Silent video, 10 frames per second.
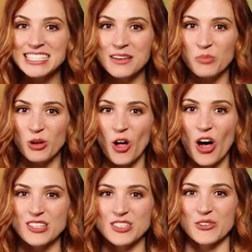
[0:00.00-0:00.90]
symbol
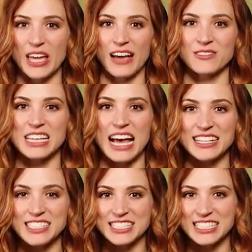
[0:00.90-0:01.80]
also counts as a